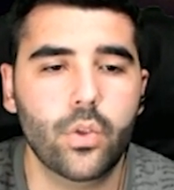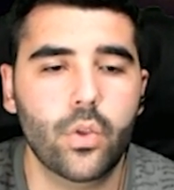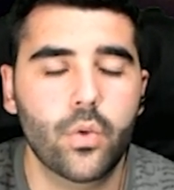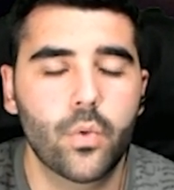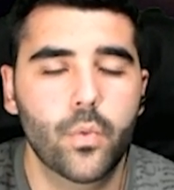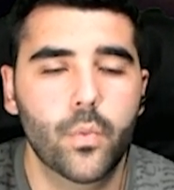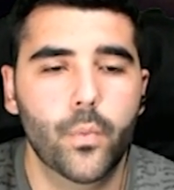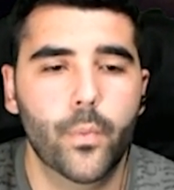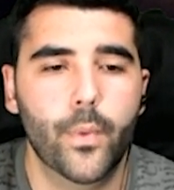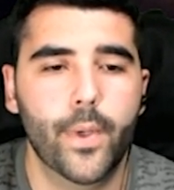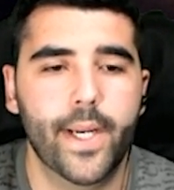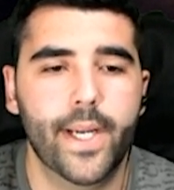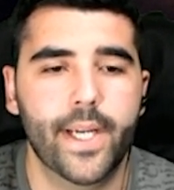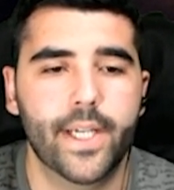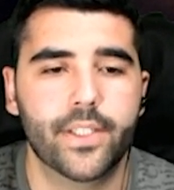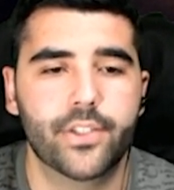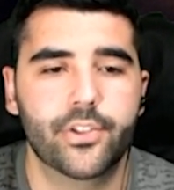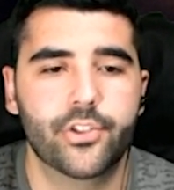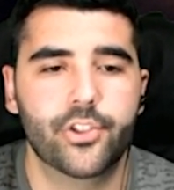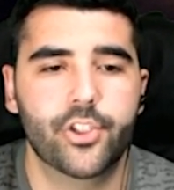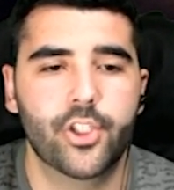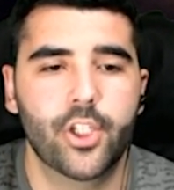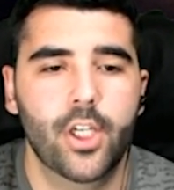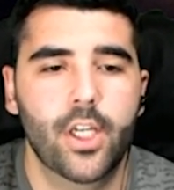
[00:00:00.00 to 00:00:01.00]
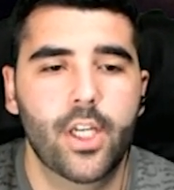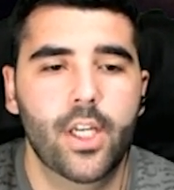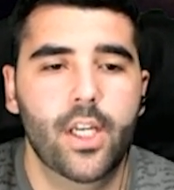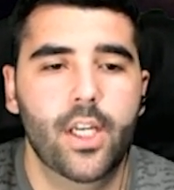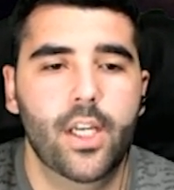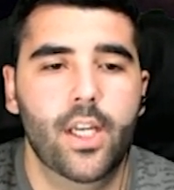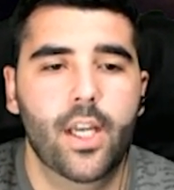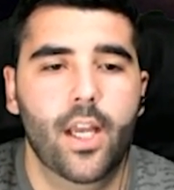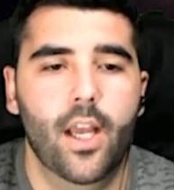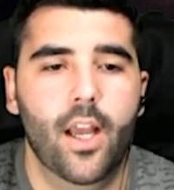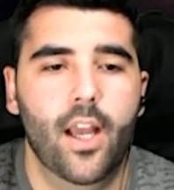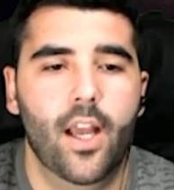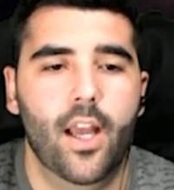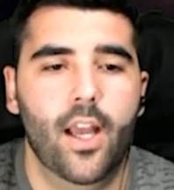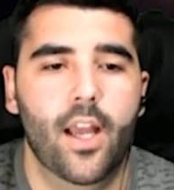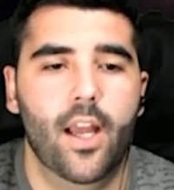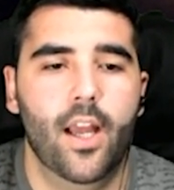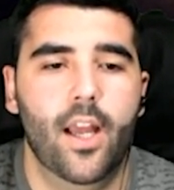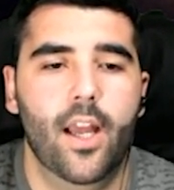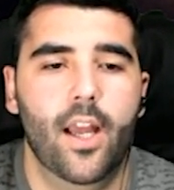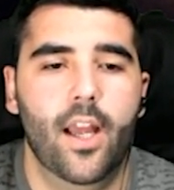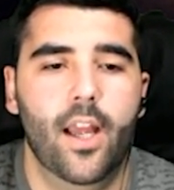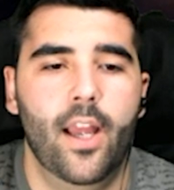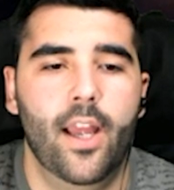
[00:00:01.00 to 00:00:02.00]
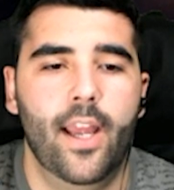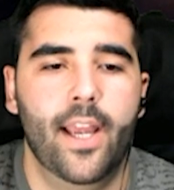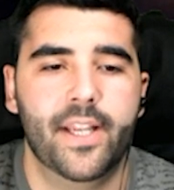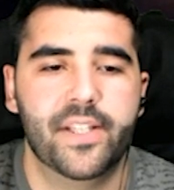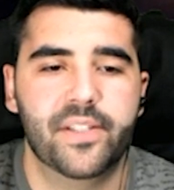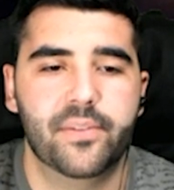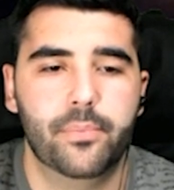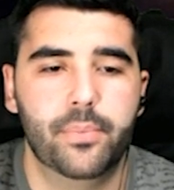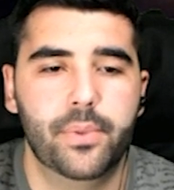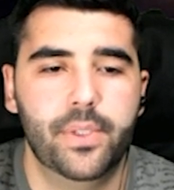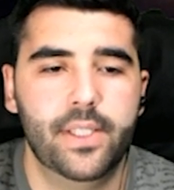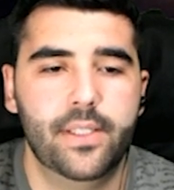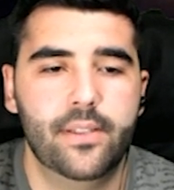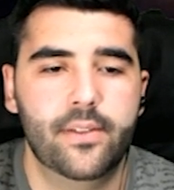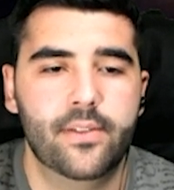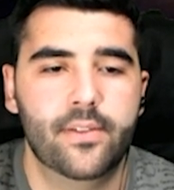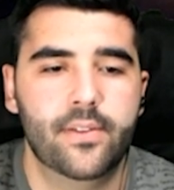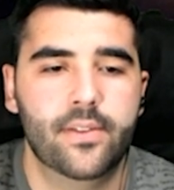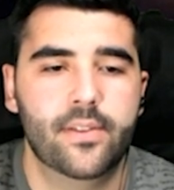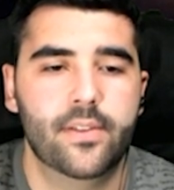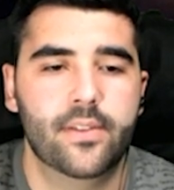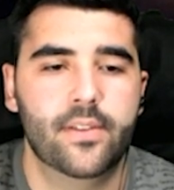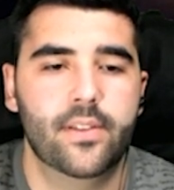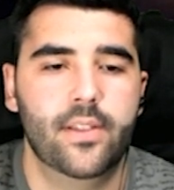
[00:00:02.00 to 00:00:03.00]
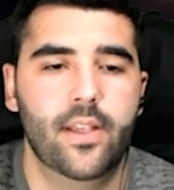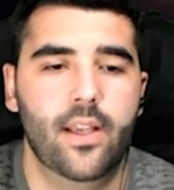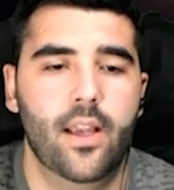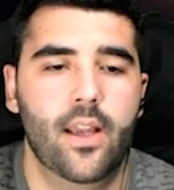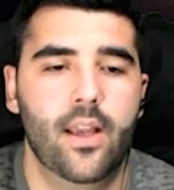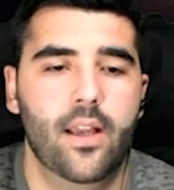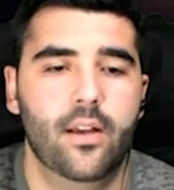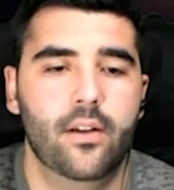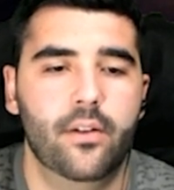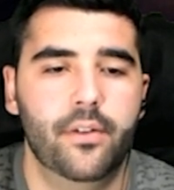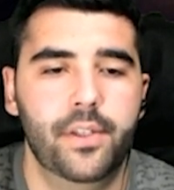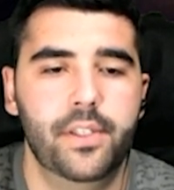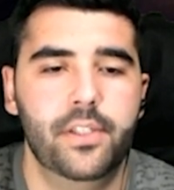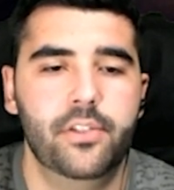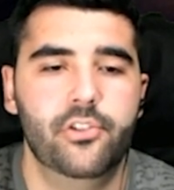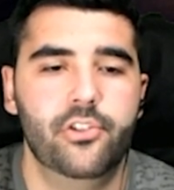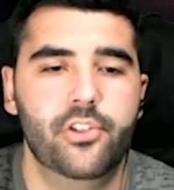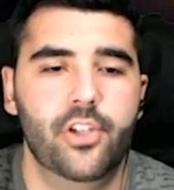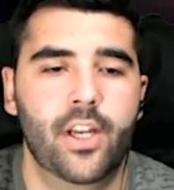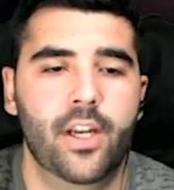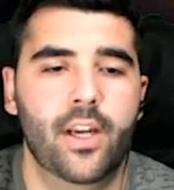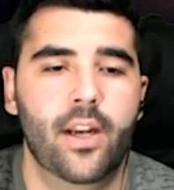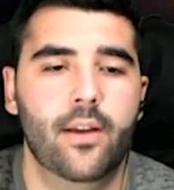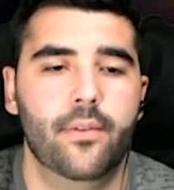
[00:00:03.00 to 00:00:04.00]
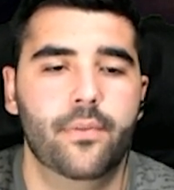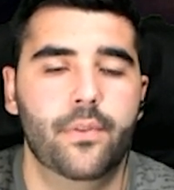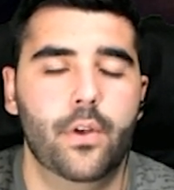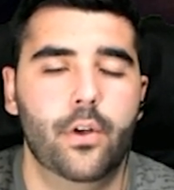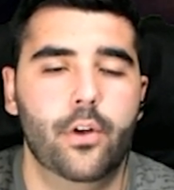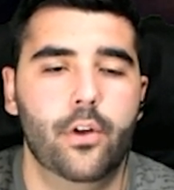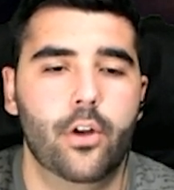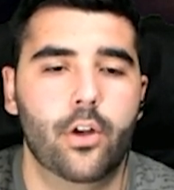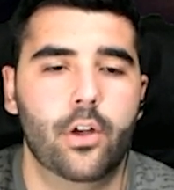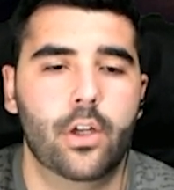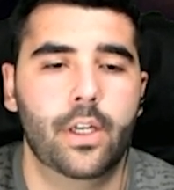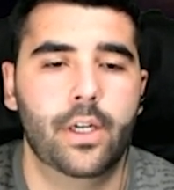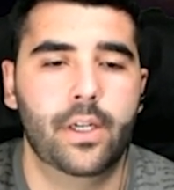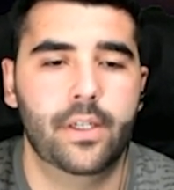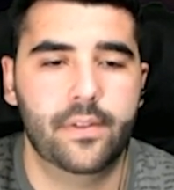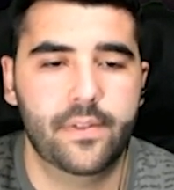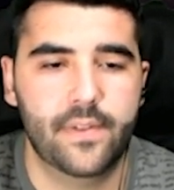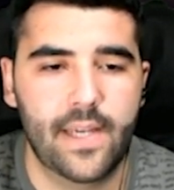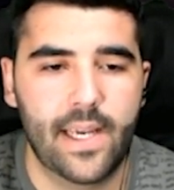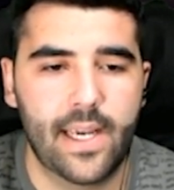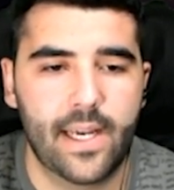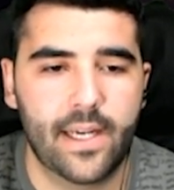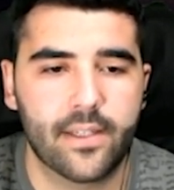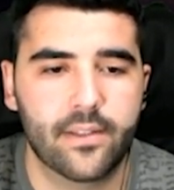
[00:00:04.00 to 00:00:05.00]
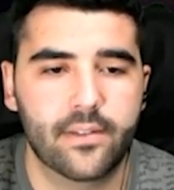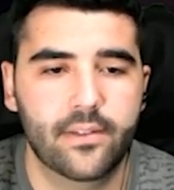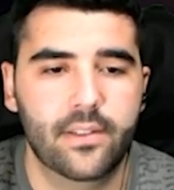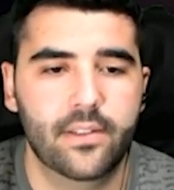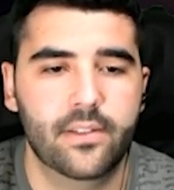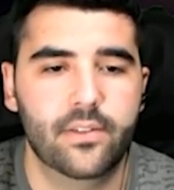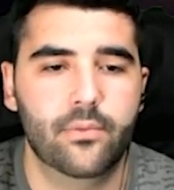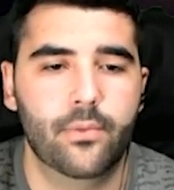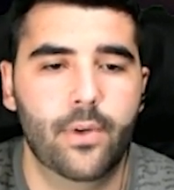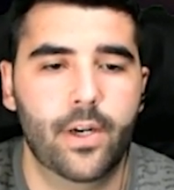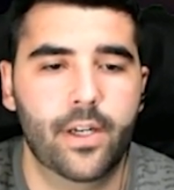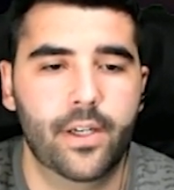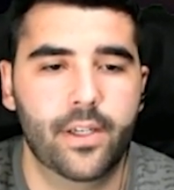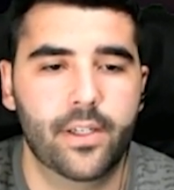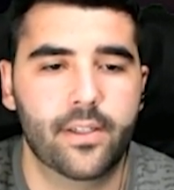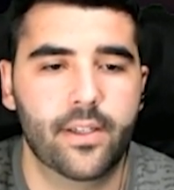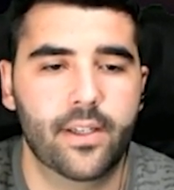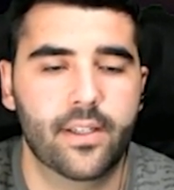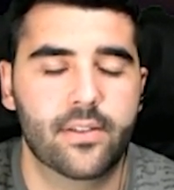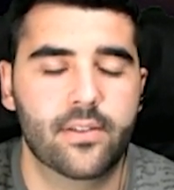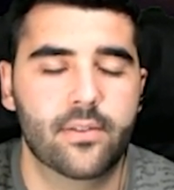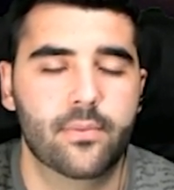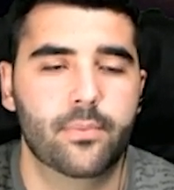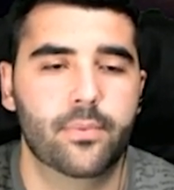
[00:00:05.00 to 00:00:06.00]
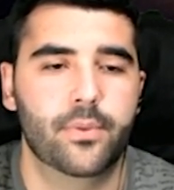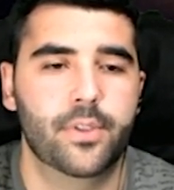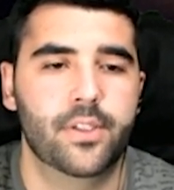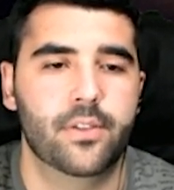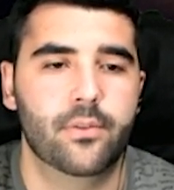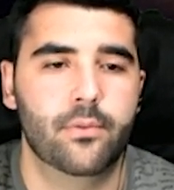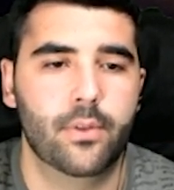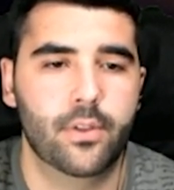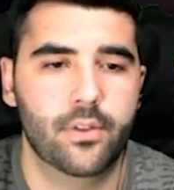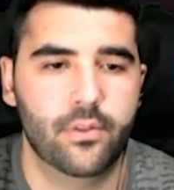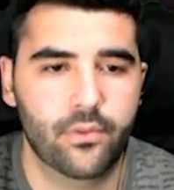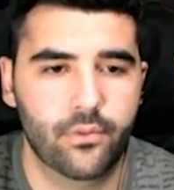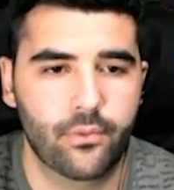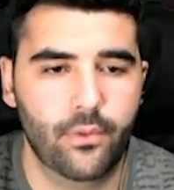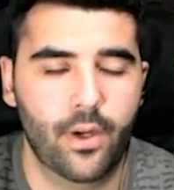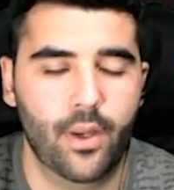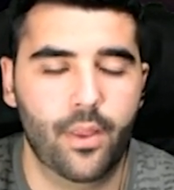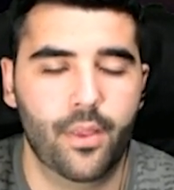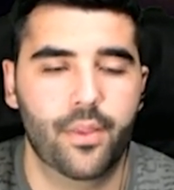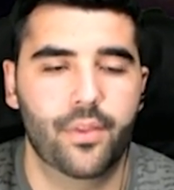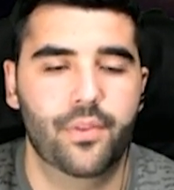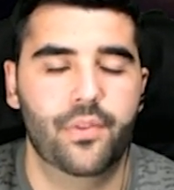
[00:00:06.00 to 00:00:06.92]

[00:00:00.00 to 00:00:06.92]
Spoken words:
which has Blitz, Leech, and after you got attacked, this relic gets +1 strength.